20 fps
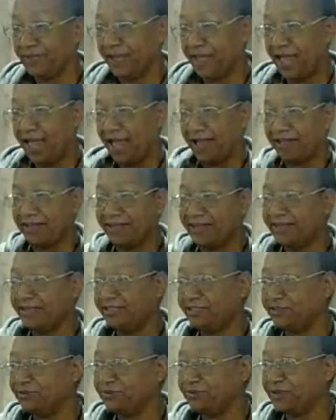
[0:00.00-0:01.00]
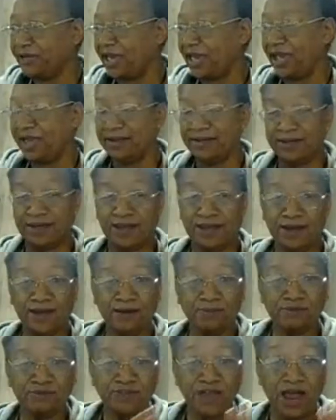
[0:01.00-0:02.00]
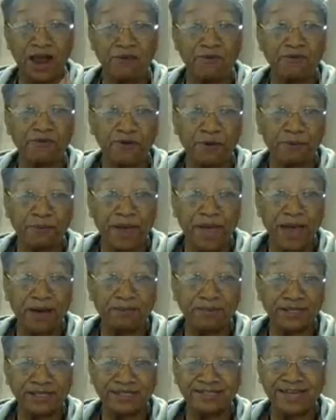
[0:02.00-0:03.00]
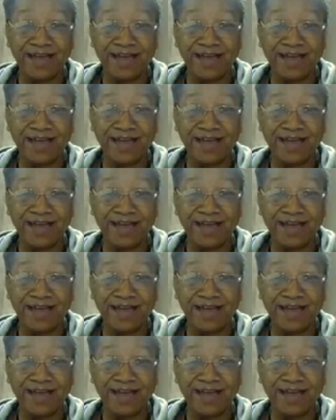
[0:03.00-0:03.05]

I can do that, and I'm sorry for babbling,